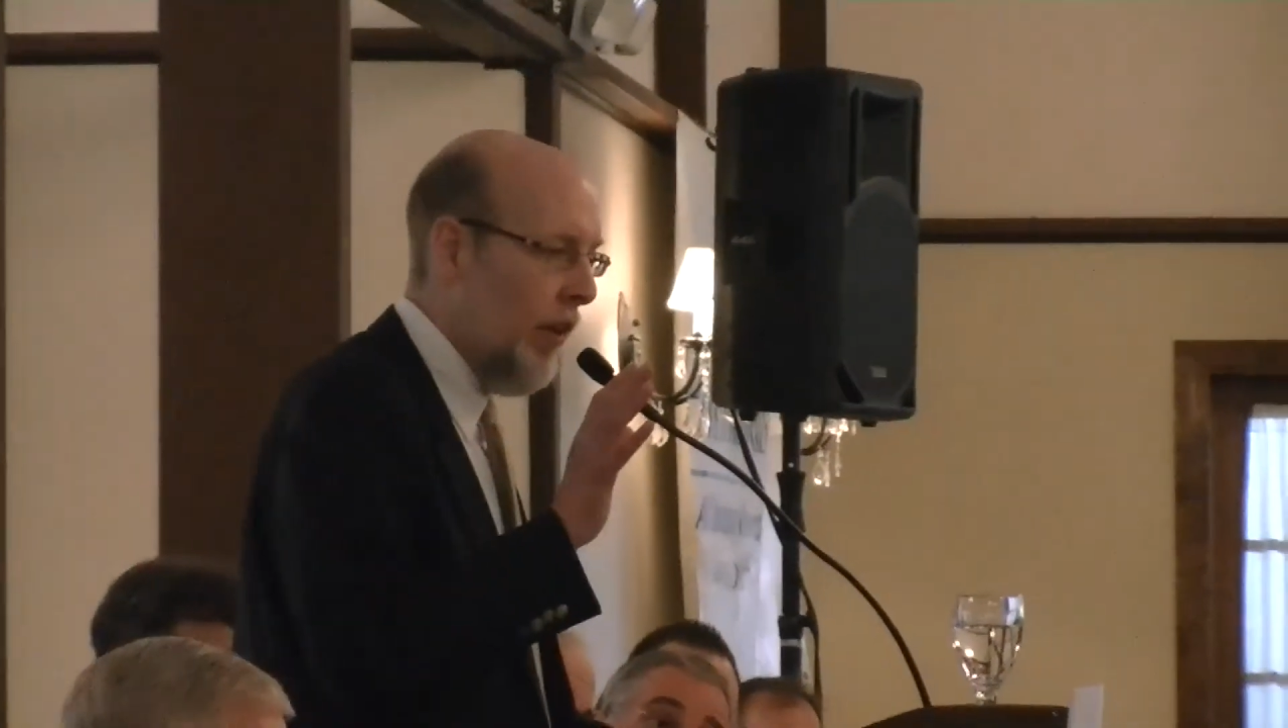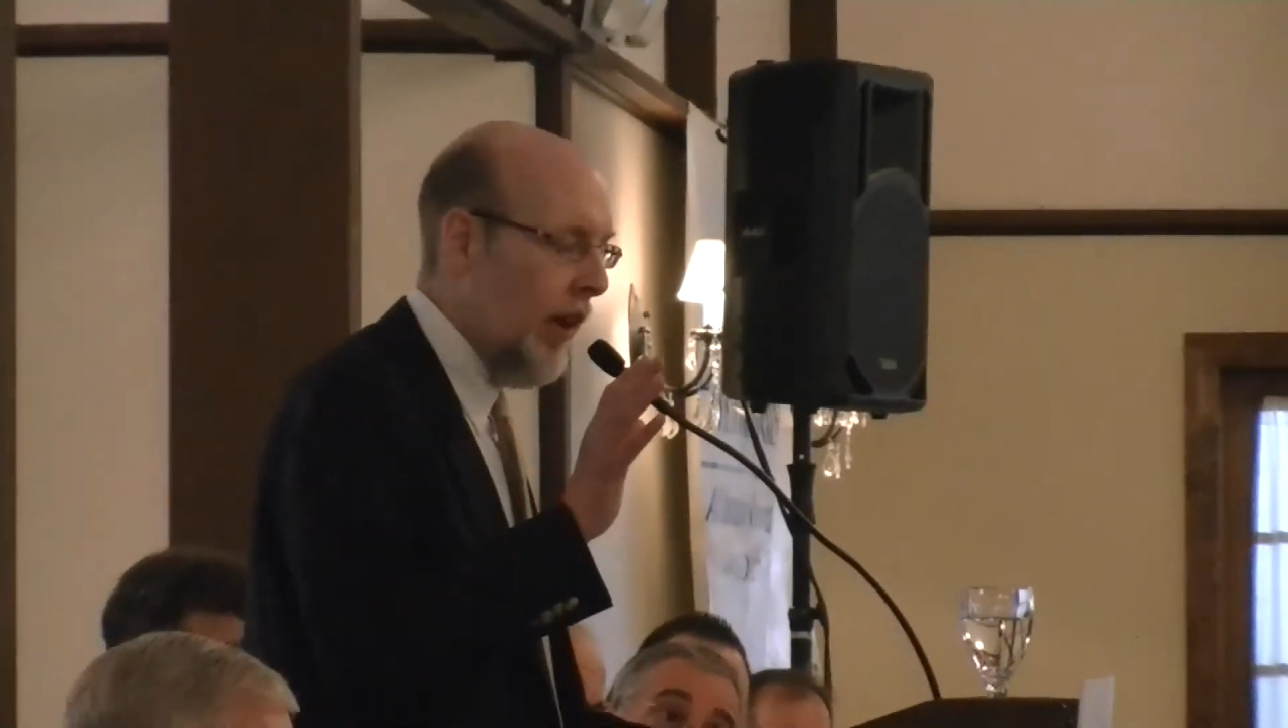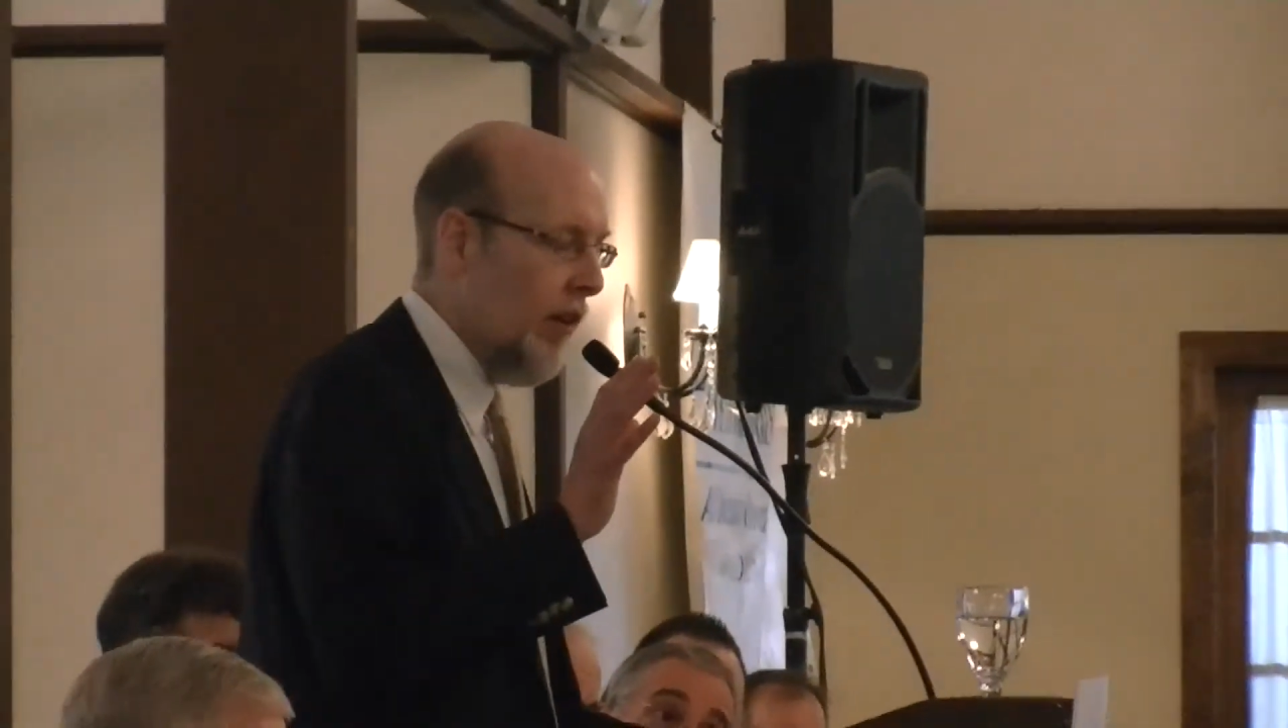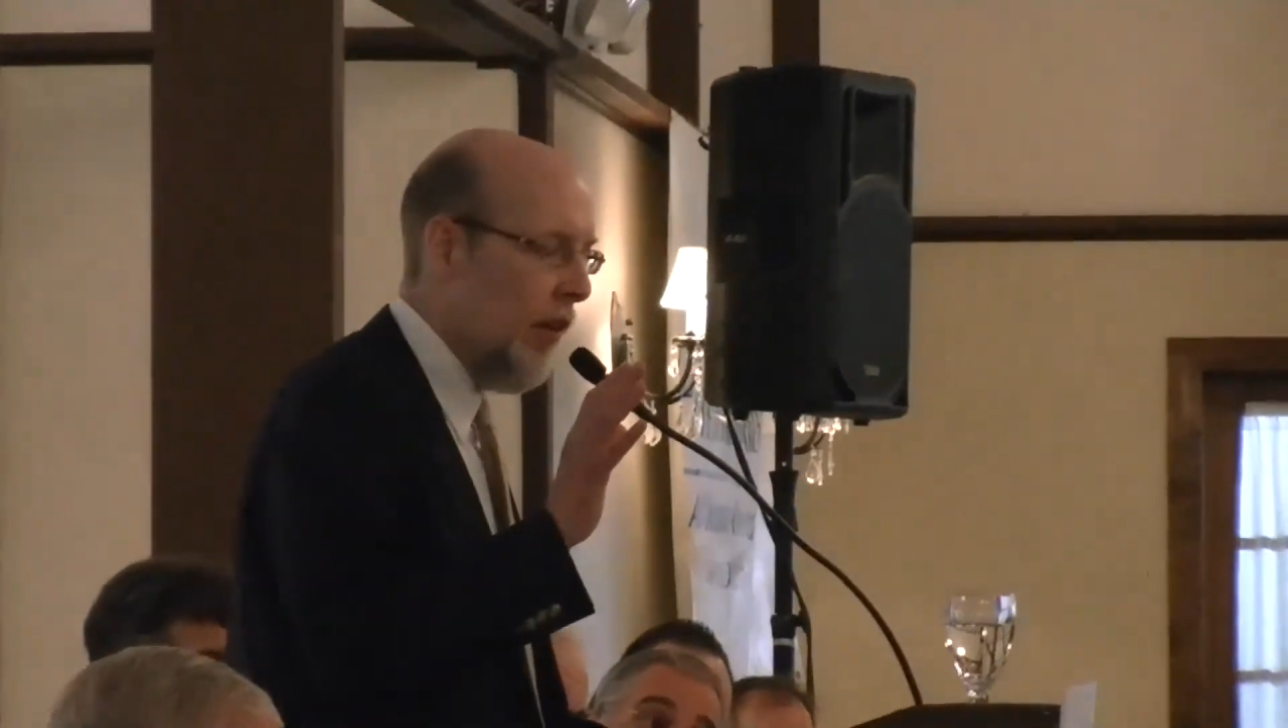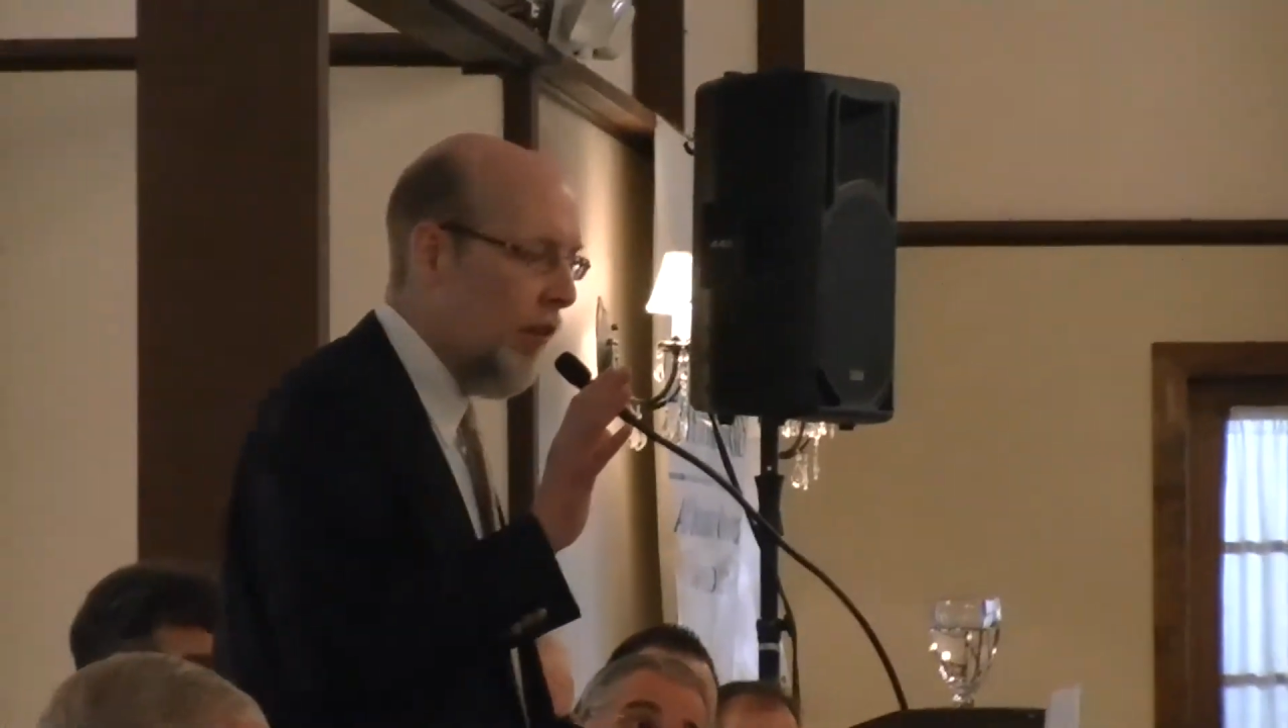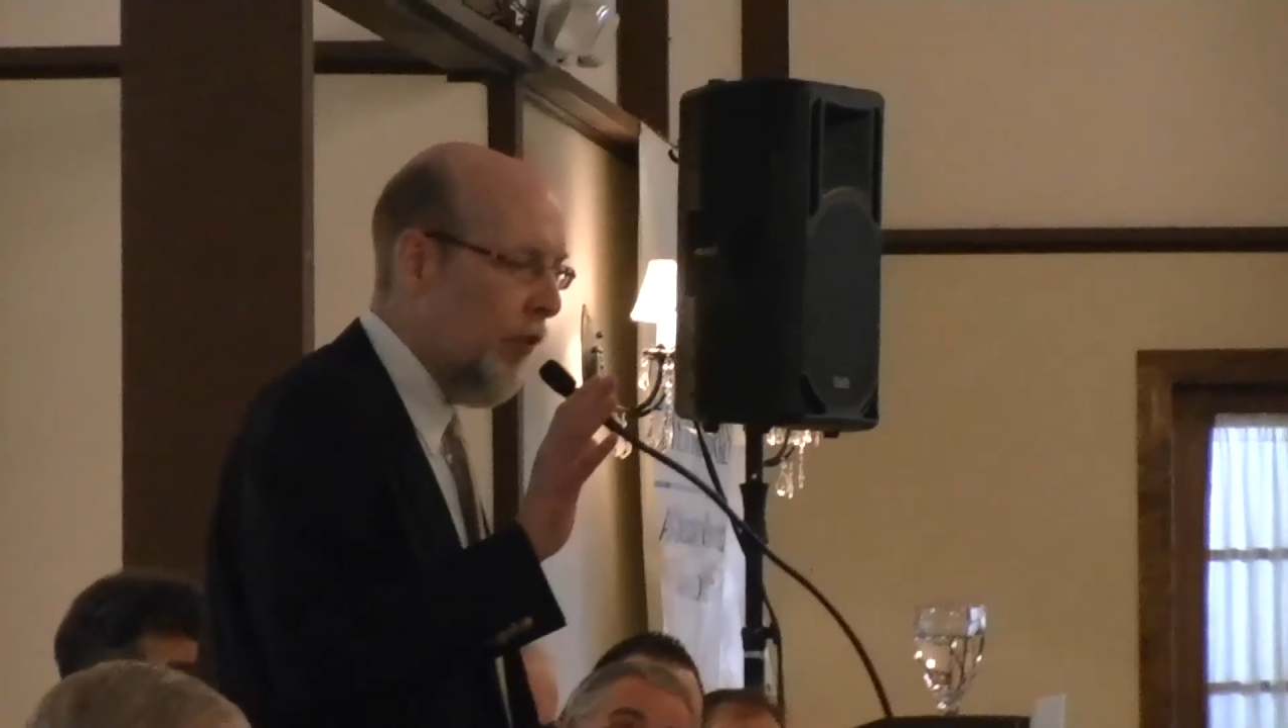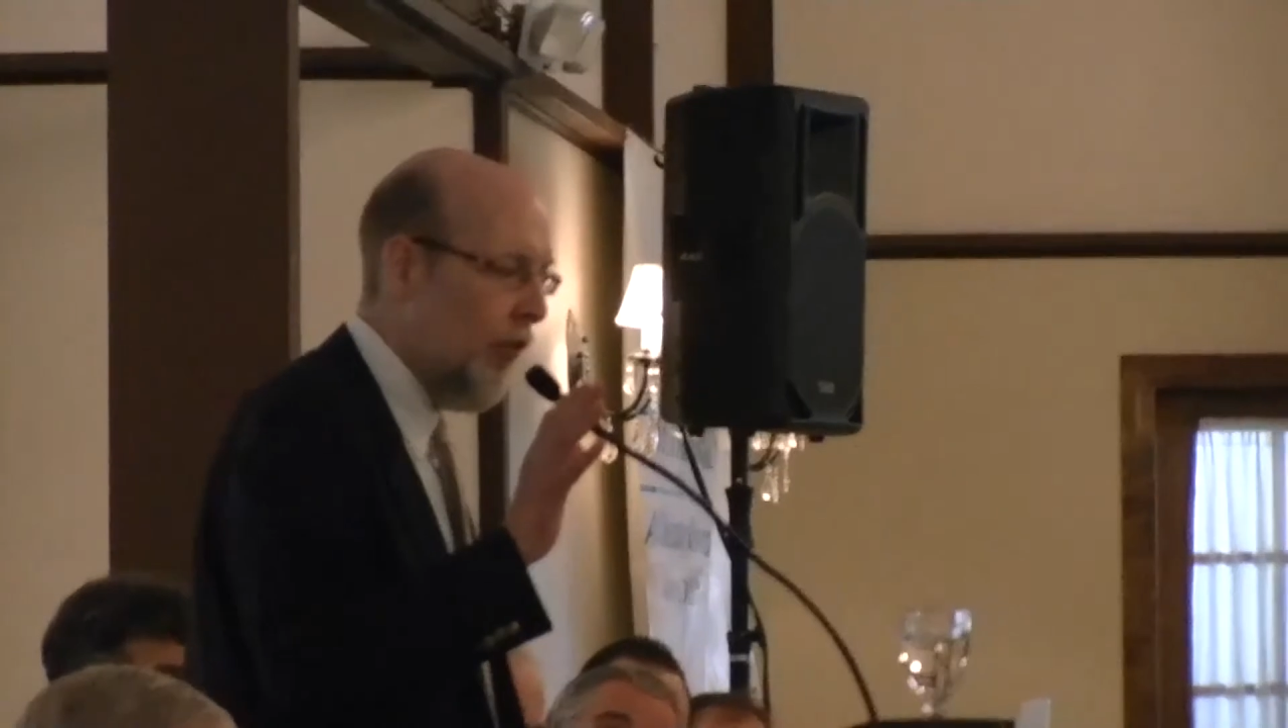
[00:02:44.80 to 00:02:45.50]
it's a